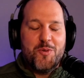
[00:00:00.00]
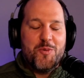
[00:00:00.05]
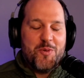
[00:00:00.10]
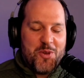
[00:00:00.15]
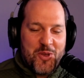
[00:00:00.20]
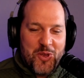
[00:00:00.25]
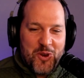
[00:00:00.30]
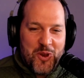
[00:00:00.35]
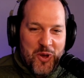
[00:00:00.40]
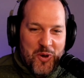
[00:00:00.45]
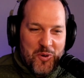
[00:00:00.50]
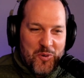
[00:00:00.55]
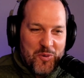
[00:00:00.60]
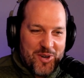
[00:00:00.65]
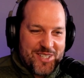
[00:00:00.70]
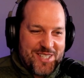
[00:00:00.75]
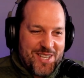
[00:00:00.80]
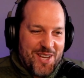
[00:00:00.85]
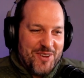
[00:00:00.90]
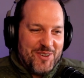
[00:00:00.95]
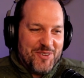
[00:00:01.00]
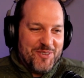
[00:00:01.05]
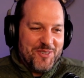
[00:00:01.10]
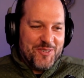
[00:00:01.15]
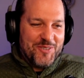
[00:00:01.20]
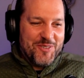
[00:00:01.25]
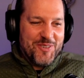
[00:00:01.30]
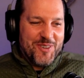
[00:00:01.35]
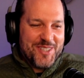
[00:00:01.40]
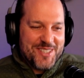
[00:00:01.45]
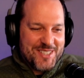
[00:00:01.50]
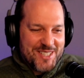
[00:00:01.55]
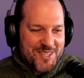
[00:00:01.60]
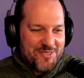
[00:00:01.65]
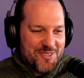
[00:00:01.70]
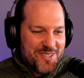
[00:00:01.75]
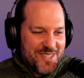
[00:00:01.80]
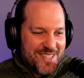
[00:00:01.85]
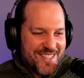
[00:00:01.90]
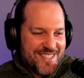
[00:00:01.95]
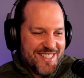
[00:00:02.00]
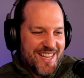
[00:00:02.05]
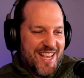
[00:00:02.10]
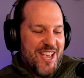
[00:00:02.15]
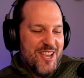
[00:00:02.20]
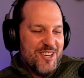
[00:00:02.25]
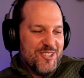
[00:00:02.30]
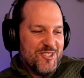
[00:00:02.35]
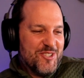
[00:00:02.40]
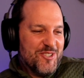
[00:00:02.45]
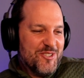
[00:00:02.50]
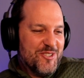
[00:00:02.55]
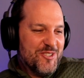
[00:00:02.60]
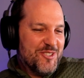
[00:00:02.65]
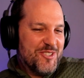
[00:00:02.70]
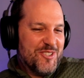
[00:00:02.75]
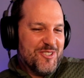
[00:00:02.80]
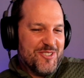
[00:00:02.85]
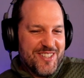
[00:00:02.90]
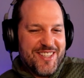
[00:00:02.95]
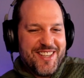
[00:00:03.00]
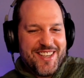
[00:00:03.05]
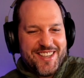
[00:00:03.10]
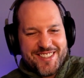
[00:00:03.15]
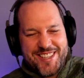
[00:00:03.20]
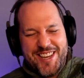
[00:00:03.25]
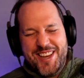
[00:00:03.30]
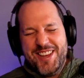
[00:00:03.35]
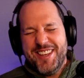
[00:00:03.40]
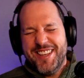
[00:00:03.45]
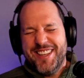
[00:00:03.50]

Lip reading: or whatever it is yeah.